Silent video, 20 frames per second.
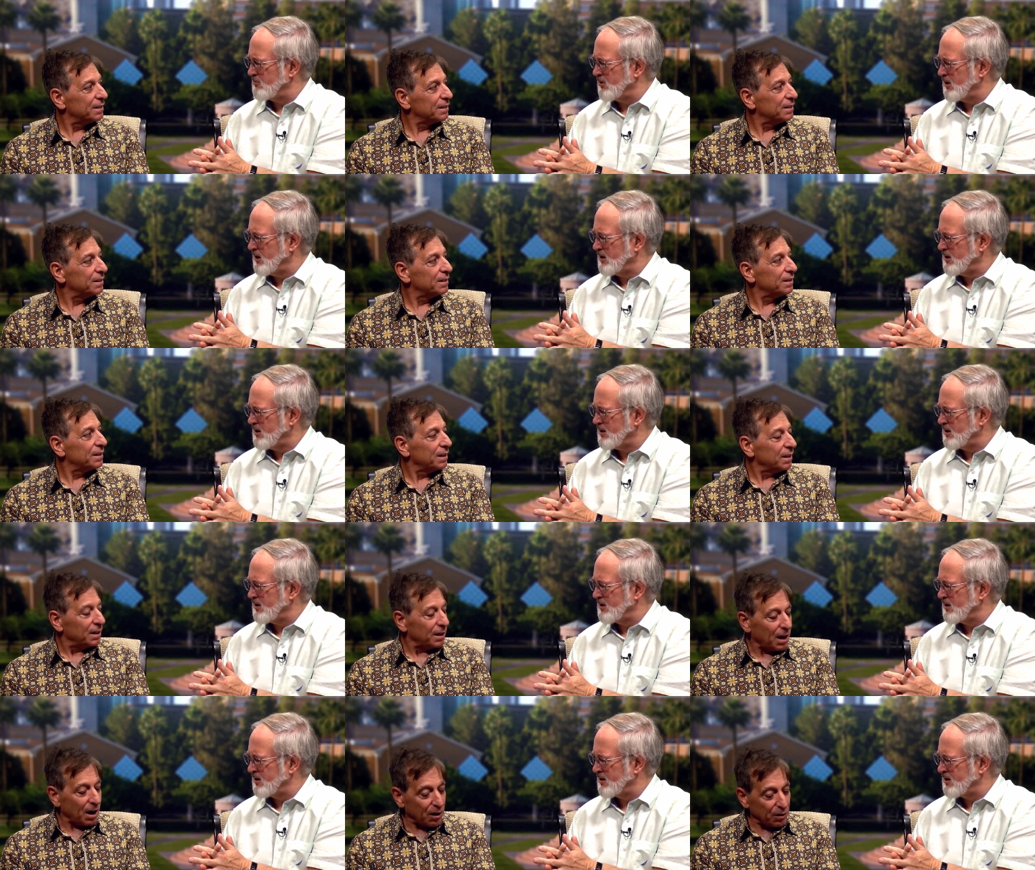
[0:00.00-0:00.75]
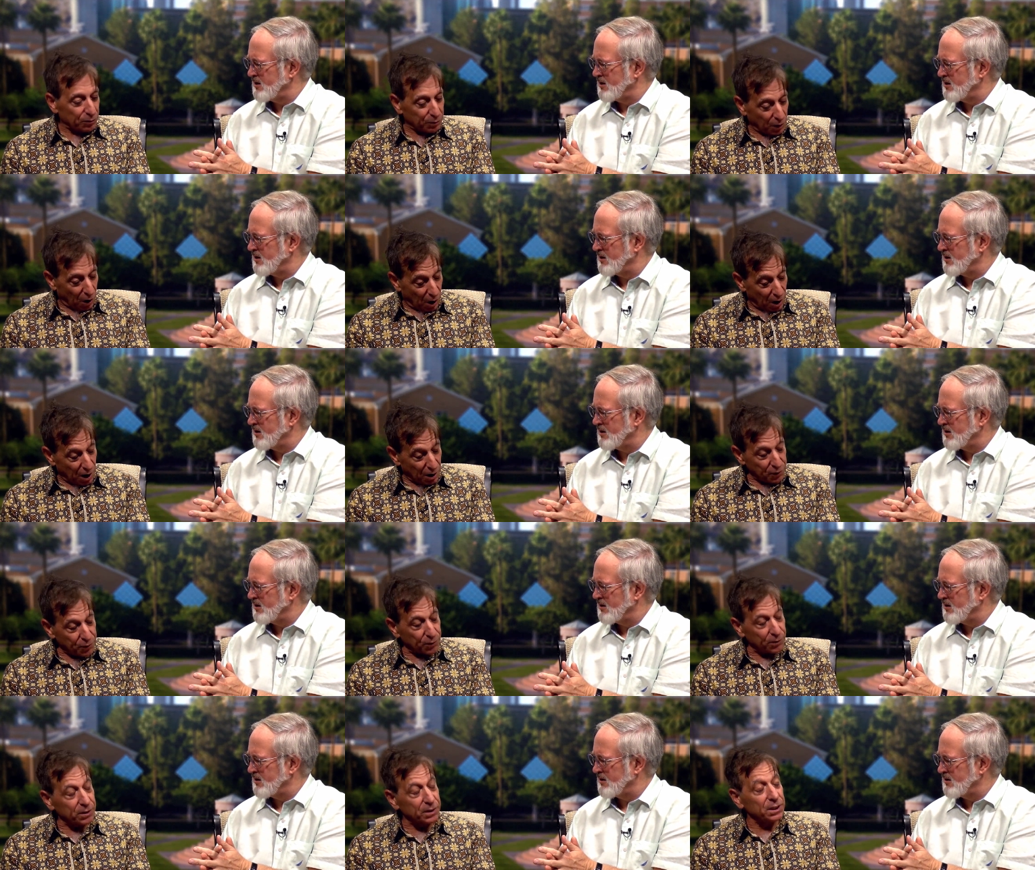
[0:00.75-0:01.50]
Speaker 1: right? Of
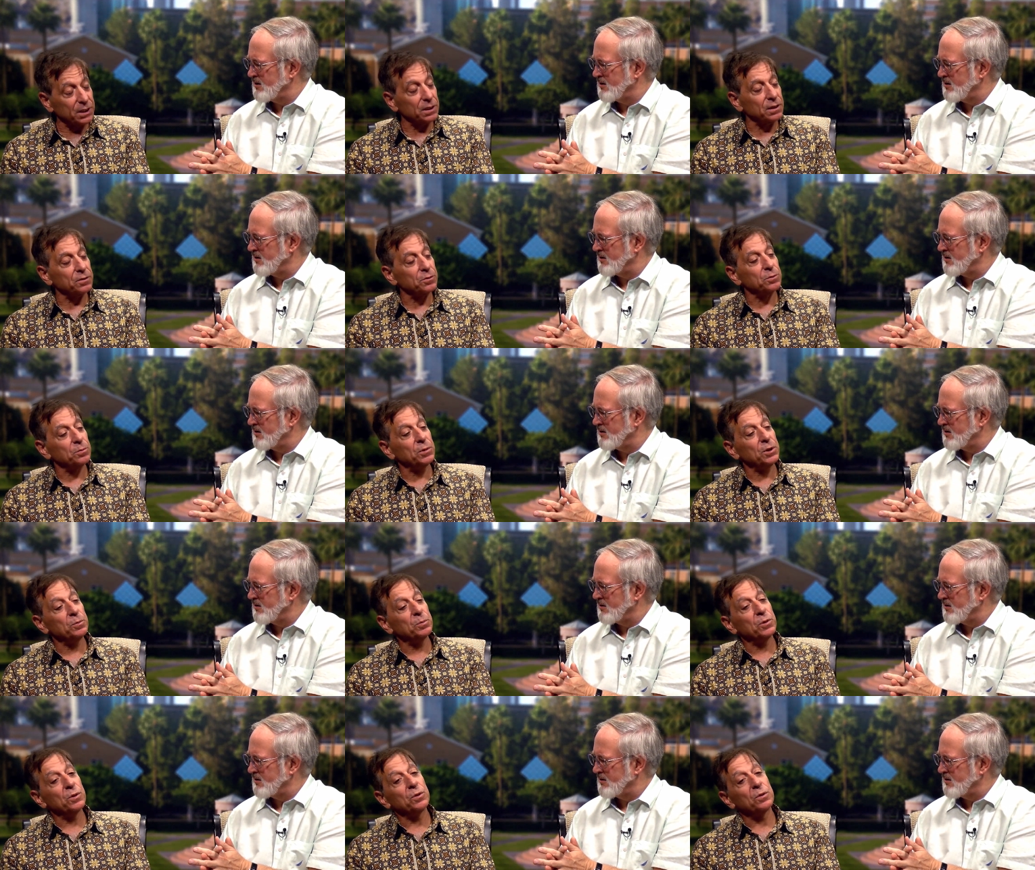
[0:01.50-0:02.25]
1,300 people